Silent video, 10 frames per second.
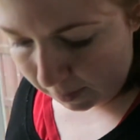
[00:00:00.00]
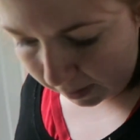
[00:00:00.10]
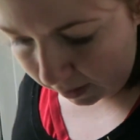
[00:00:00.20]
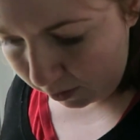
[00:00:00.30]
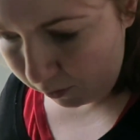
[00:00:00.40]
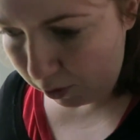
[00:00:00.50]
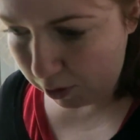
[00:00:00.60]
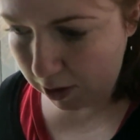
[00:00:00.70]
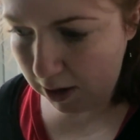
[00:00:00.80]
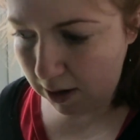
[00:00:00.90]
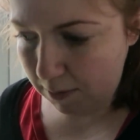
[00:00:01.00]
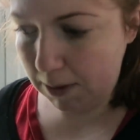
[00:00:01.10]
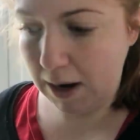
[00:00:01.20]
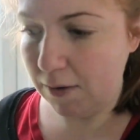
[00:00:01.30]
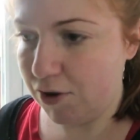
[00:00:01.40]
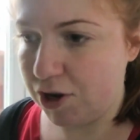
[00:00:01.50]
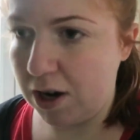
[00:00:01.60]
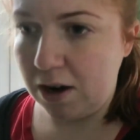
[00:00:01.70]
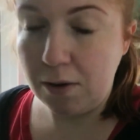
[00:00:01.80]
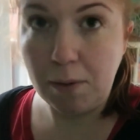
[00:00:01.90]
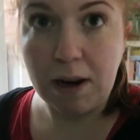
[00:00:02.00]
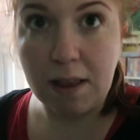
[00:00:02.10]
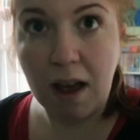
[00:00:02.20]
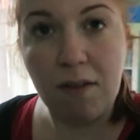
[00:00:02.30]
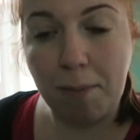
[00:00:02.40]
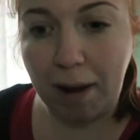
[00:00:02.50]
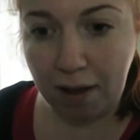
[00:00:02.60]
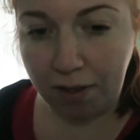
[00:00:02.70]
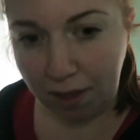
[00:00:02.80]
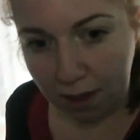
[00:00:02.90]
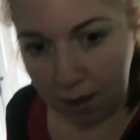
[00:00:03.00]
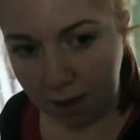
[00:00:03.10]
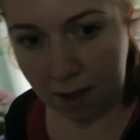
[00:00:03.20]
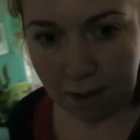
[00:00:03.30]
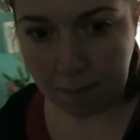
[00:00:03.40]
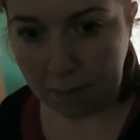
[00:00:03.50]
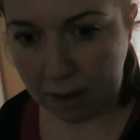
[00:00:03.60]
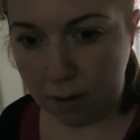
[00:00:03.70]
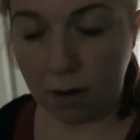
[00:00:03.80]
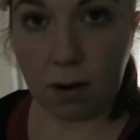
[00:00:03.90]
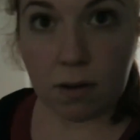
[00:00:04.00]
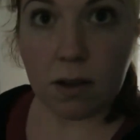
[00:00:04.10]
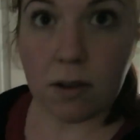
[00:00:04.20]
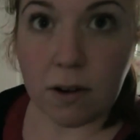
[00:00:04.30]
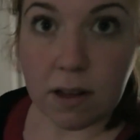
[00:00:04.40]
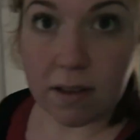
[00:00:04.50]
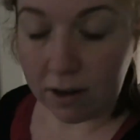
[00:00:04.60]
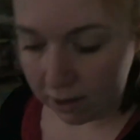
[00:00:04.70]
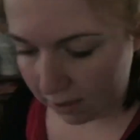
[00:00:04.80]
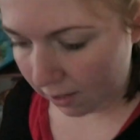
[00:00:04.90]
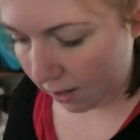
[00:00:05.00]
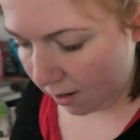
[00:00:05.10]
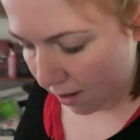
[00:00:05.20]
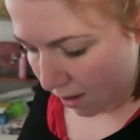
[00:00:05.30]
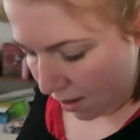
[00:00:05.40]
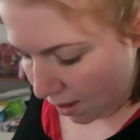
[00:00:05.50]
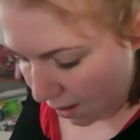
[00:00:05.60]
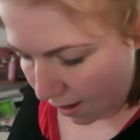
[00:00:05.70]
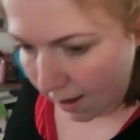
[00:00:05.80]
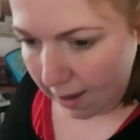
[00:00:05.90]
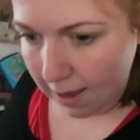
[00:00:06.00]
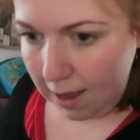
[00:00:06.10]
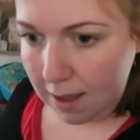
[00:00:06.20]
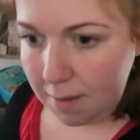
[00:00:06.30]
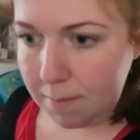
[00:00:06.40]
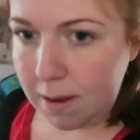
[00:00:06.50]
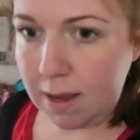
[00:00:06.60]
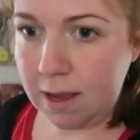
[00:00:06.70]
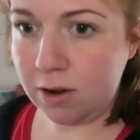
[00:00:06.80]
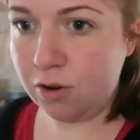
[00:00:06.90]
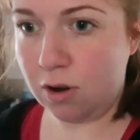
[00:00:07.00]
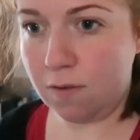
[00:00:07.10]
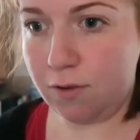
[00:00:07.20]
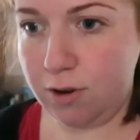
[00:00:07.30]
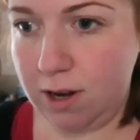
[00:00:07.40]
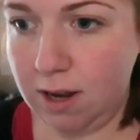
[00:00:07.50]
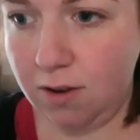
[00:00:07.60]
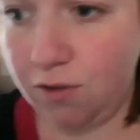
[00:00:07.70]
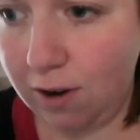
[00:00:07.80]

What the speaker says: bath has run, I will have a shower while they have a bath, because, sorry, it's dark in here. I am covered in